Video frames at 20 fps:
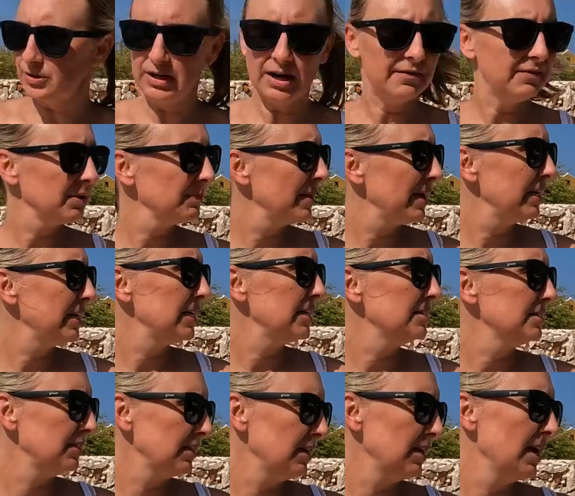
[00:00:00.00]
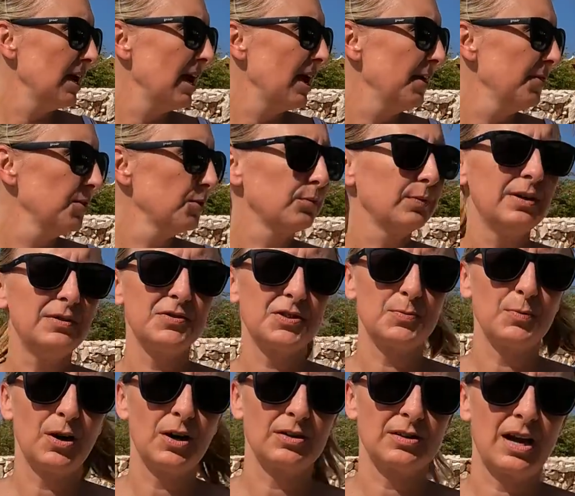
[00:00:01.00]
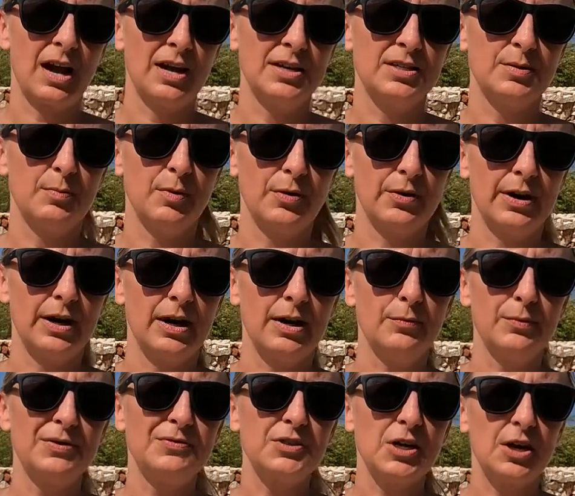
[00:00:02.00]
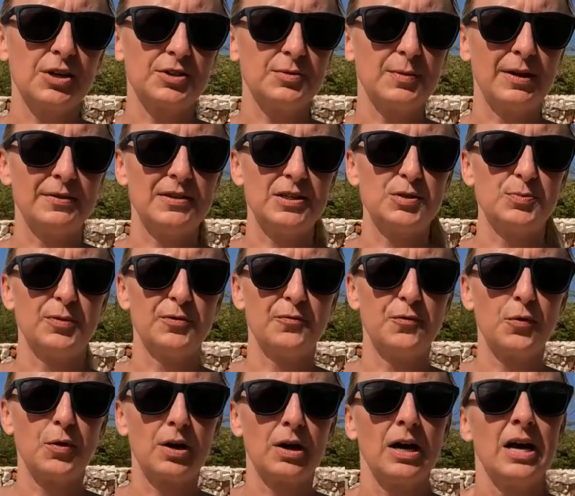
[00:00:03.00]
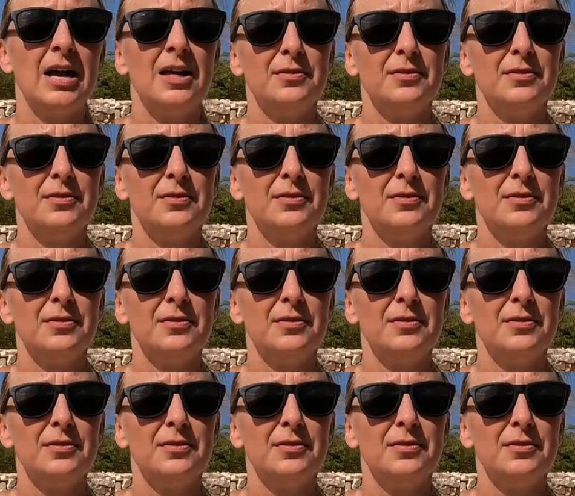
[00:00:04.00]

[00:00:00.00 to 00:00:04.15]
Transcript: Diving Made Easy and the Reef Smart Guide to Bonaire. We've talked about these before.